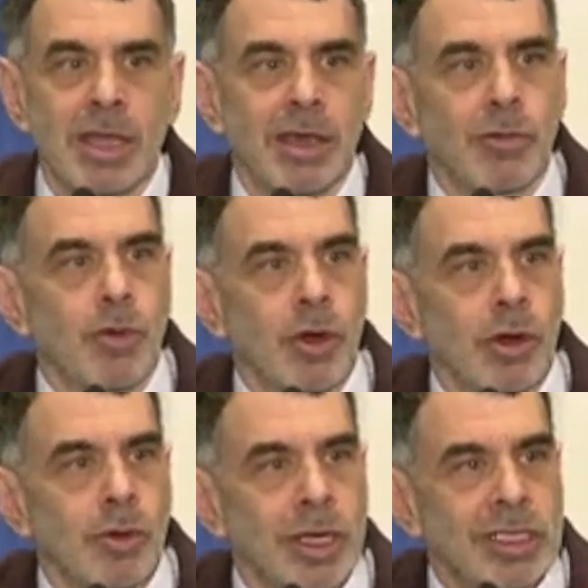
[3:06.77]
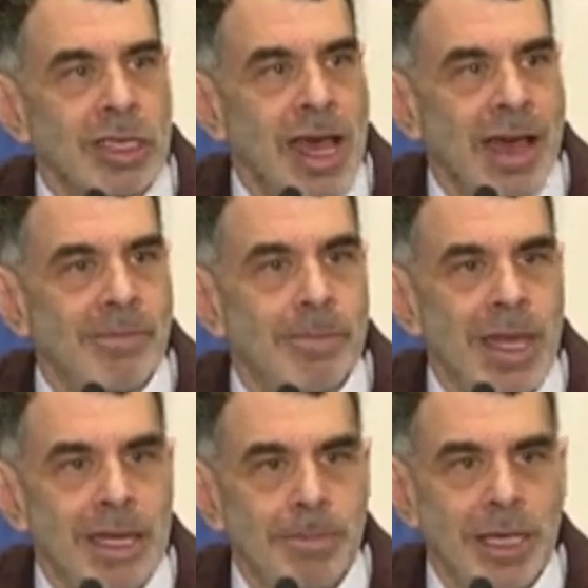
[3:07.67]
that were we to have
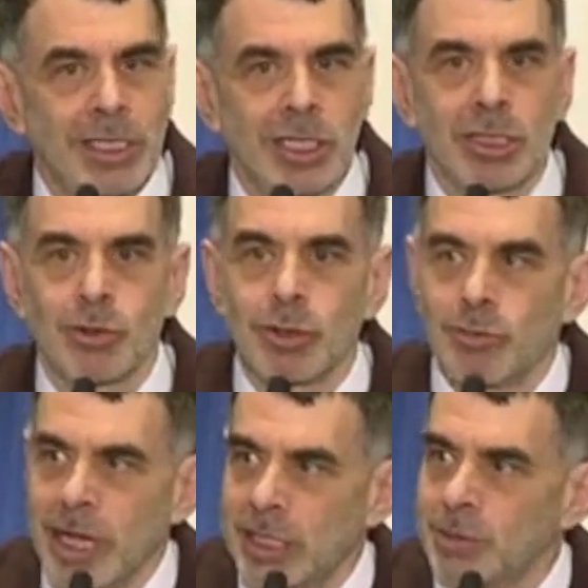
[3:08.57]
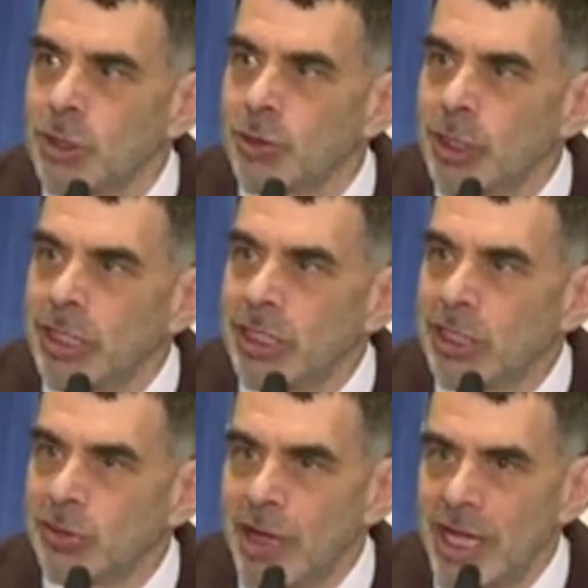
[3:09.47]
many patients with respiratory
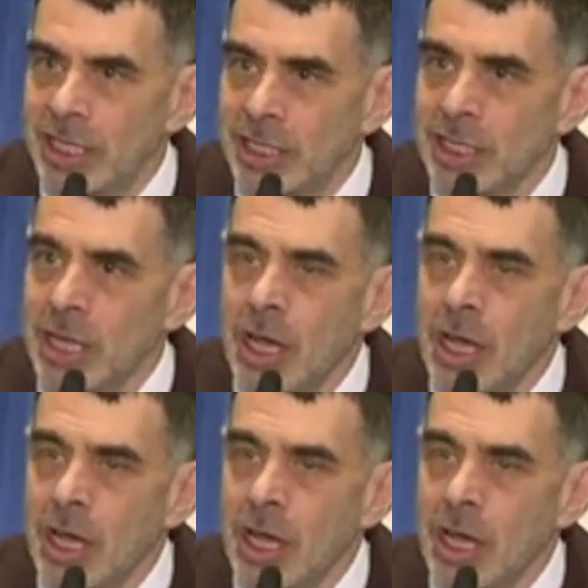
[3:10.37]
distress,